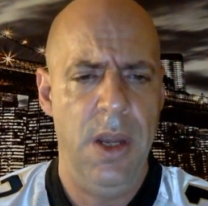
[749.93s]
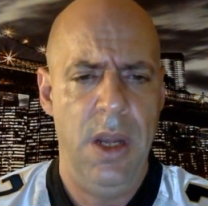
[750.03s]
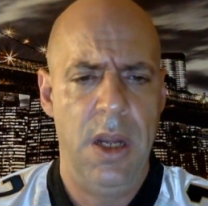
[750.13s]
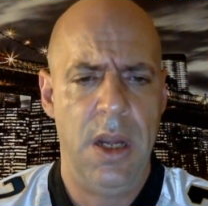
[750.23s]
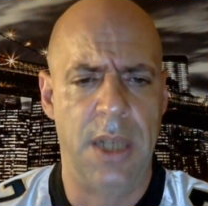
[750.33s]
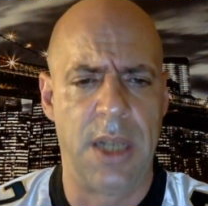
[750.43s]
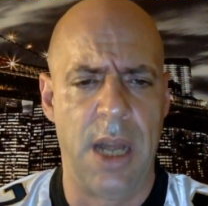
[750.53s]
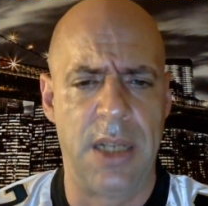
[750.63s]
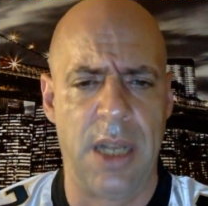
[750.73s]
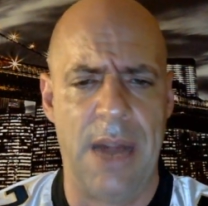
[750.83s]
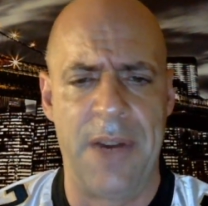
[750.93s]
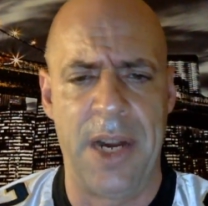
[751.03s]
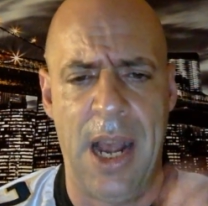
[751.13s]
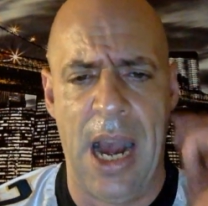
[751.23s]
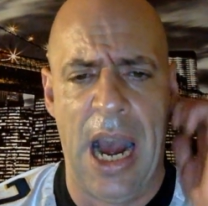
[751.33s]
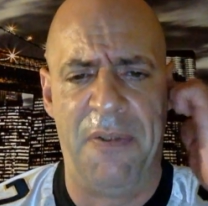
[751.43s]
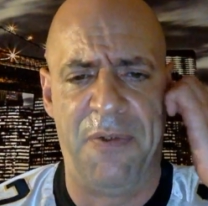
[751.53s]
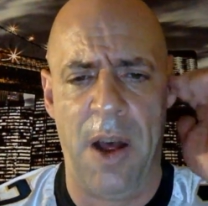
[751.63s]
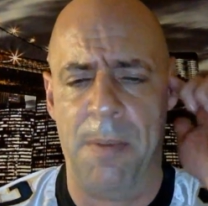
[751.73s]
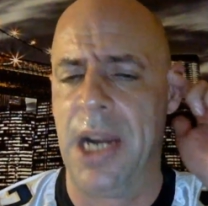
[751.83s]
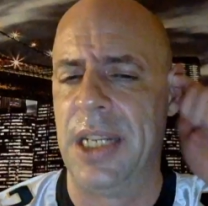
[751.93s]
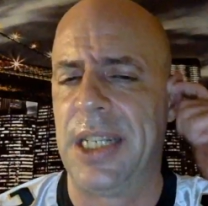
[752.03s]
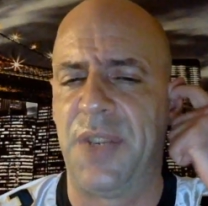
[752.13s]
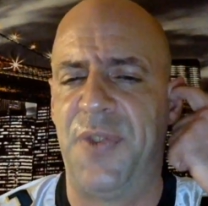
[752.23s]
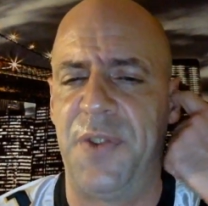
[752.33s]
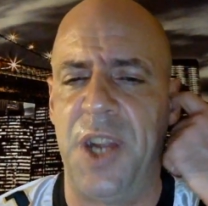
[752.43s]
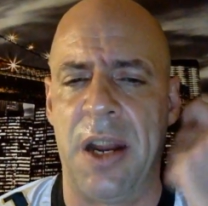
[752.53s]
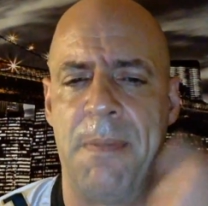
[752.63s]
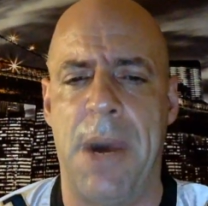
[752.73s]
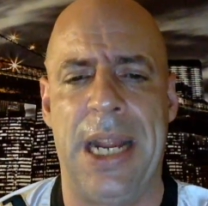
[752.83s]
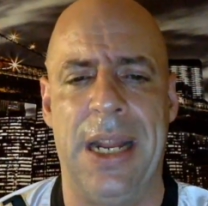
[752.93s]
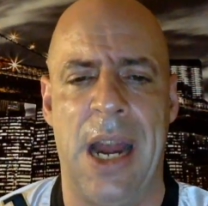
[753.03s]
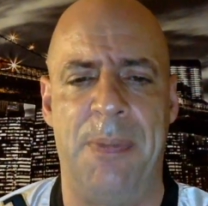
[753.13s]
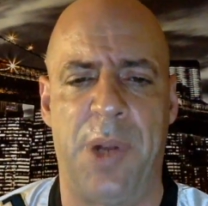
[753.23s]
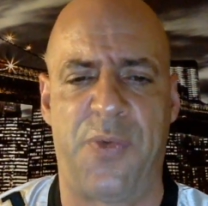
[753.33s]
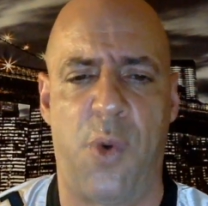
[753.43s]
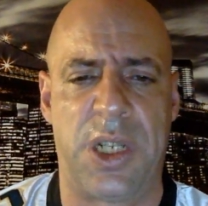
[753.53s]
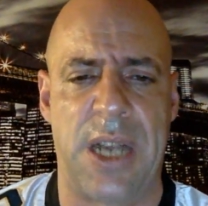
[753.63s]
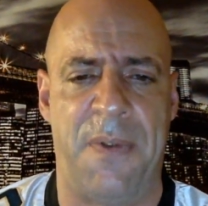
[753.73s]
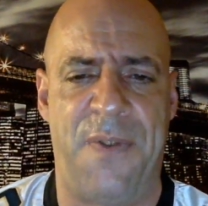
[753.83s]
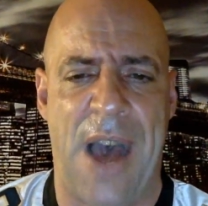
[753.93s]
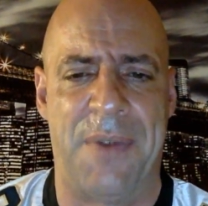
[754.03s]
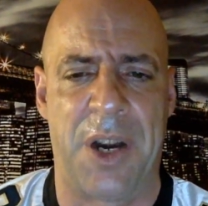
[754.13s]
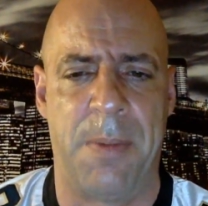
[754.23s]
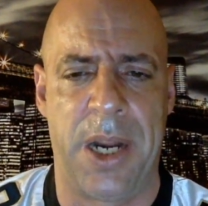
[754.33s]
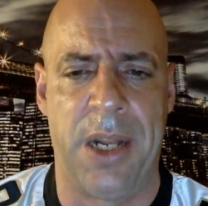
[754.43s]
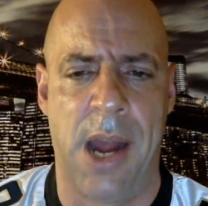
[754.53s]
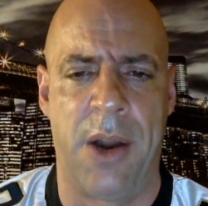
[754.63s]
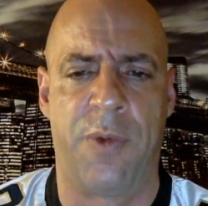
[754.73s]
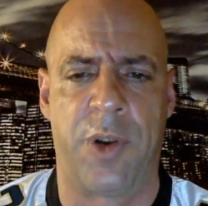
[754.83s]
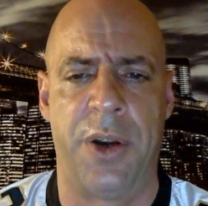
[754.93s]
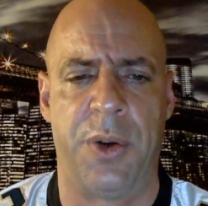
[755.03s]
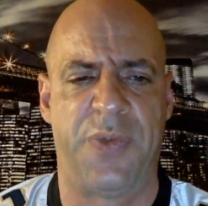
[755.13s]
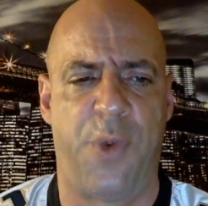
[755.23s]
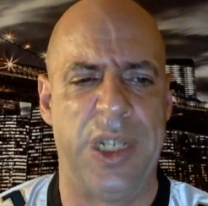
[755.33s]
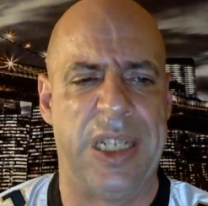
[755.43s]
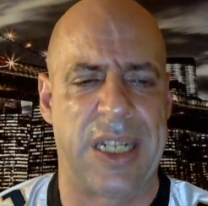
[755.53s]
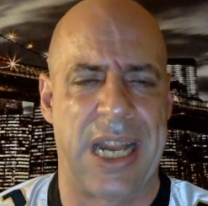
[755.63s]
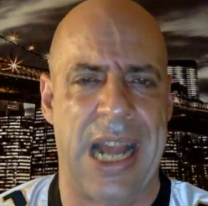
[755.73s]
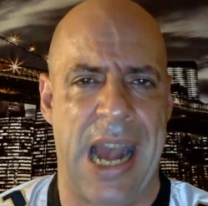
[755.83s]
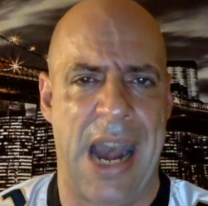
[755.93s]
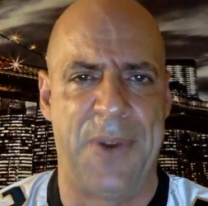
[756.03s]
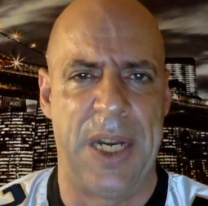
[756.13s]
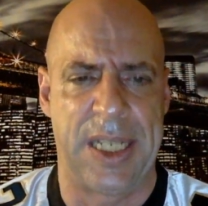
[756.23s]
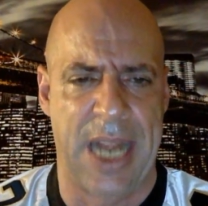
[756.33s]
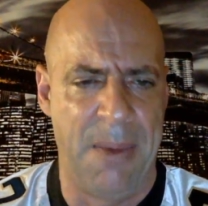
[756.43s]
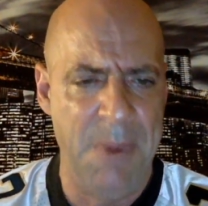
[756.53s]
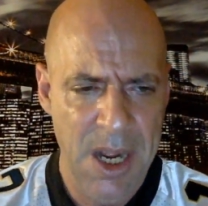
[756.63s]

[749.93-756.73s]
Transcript: It's 11.5, minus 650 on the money line, plus 475 on the money line. Over under is 46.5 in this game.